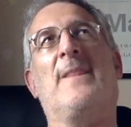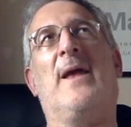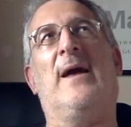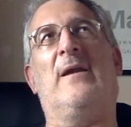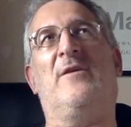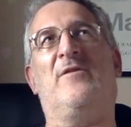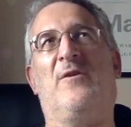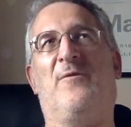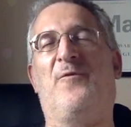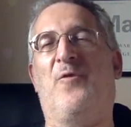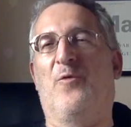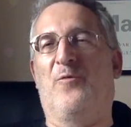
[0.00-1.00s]
And I did a
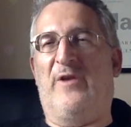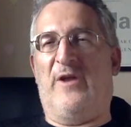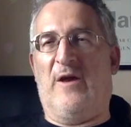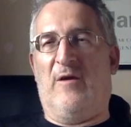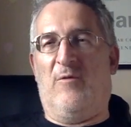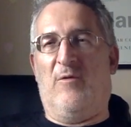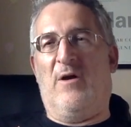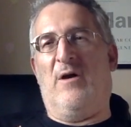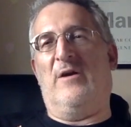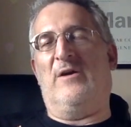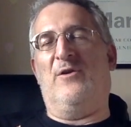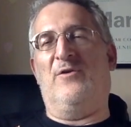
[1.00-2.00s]
full video
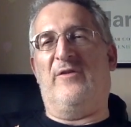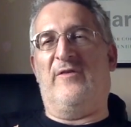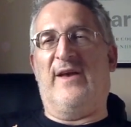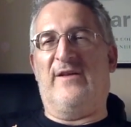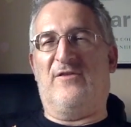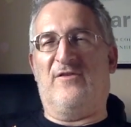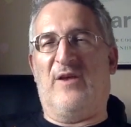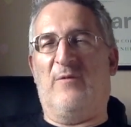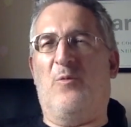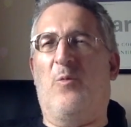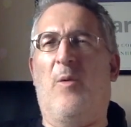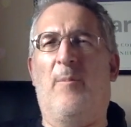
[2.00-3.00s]
uh, using that to say,
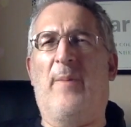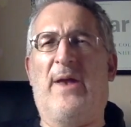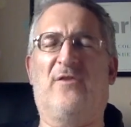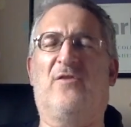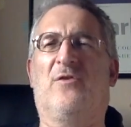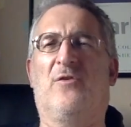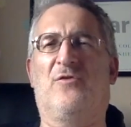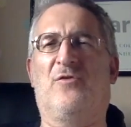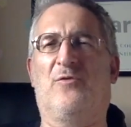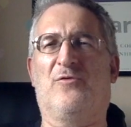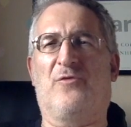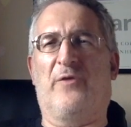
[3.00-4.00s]
well, what makes a good
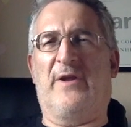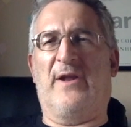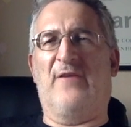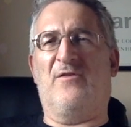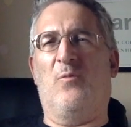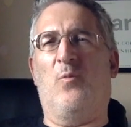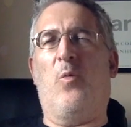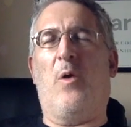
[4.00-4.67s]
short story collection?